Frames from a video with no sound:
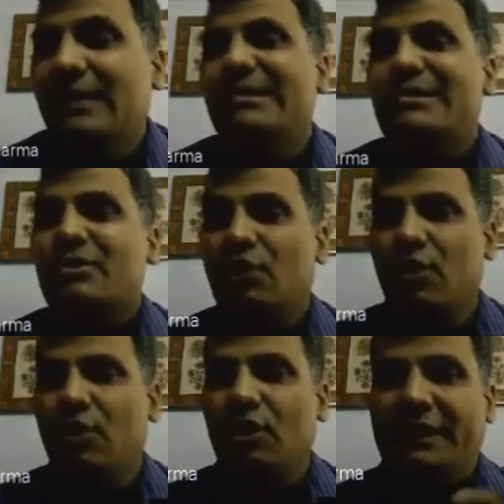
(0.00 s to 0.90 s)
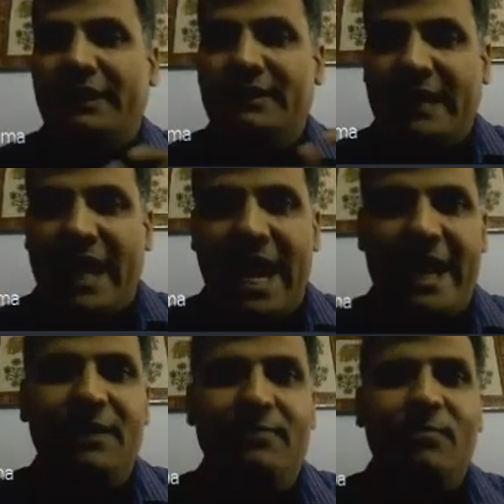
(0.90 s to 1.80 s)
So in that,
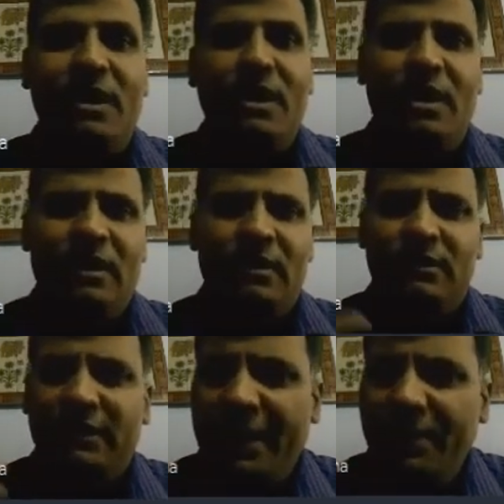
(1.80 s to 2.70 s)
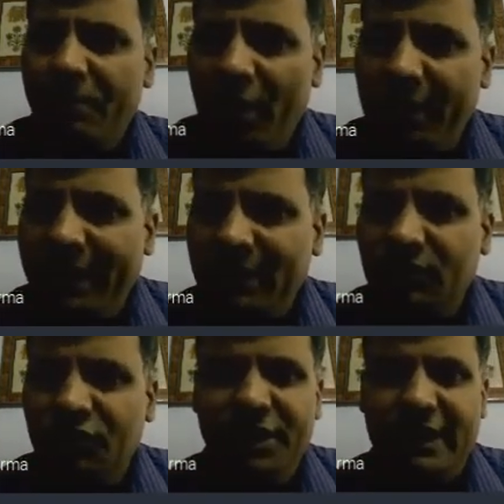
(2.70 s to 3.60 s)
the important
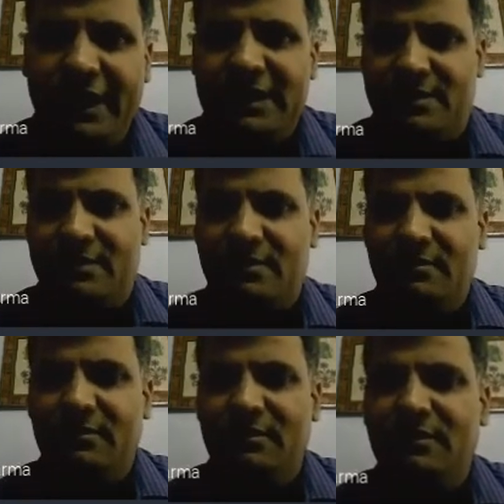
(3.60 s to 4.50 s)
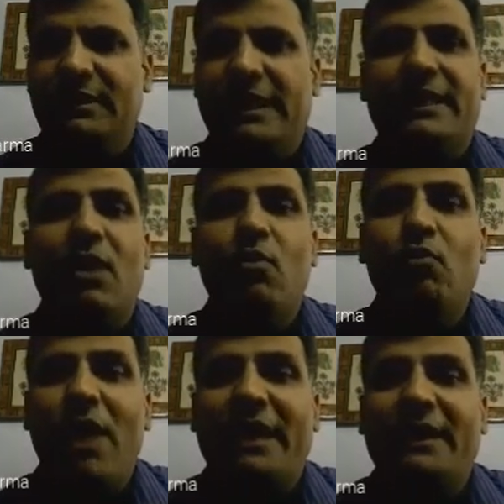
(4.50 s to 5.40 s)
thing is that
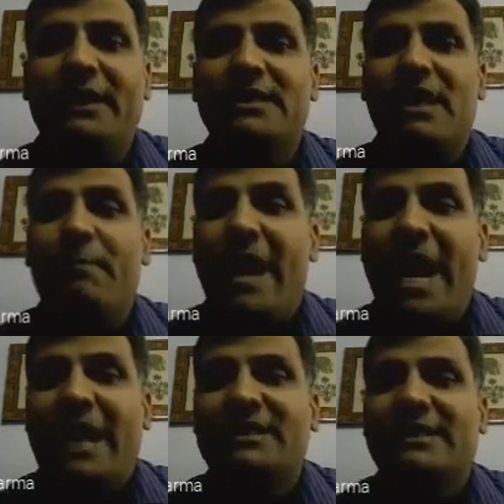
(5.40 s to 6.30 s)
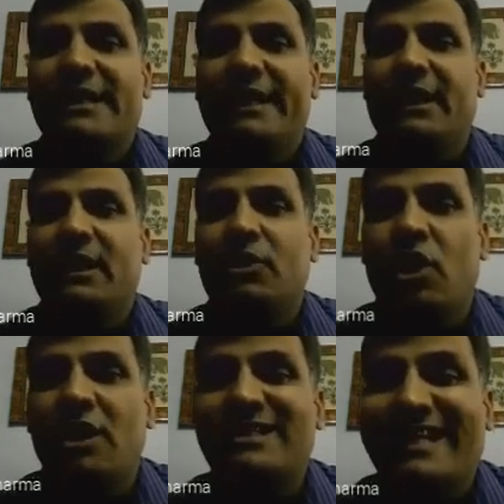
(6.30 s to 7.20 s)
what is a backscatter
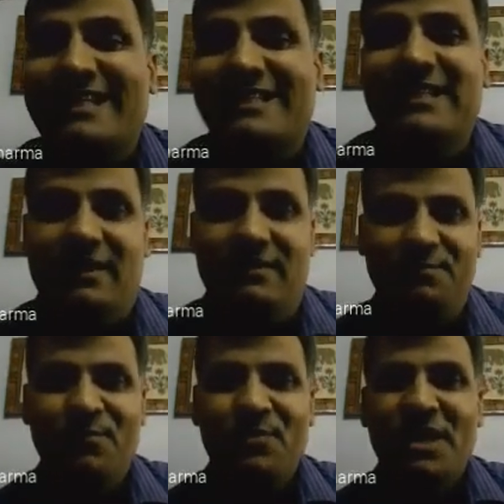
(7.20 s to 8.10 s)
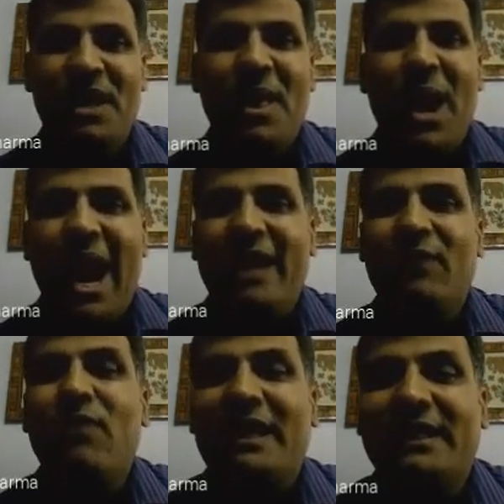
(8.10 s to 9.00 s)
cross section and
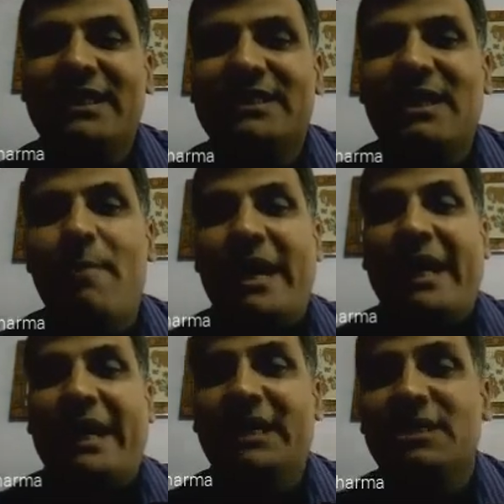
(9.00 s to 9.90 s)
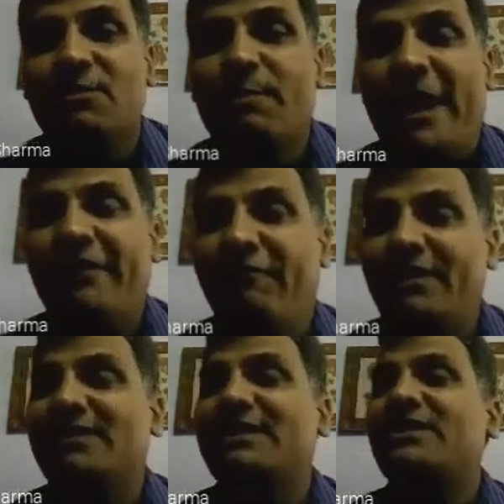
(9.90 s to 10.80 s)
what is the mechanism by which
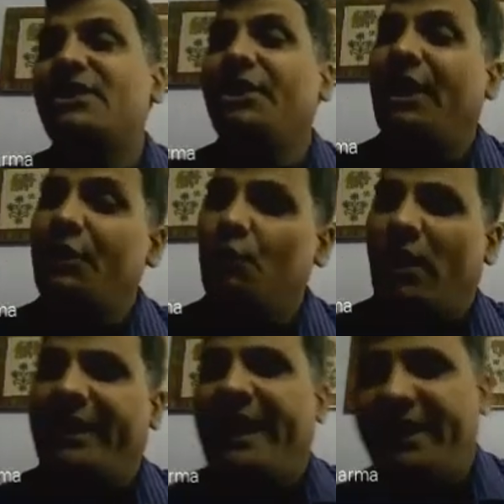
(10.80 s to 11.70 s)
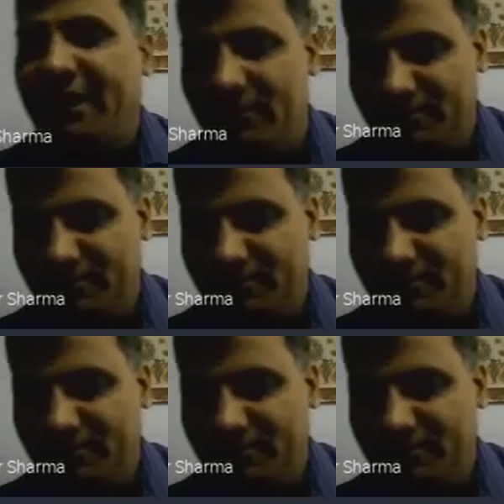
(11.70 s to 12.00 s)
the signal you are getting.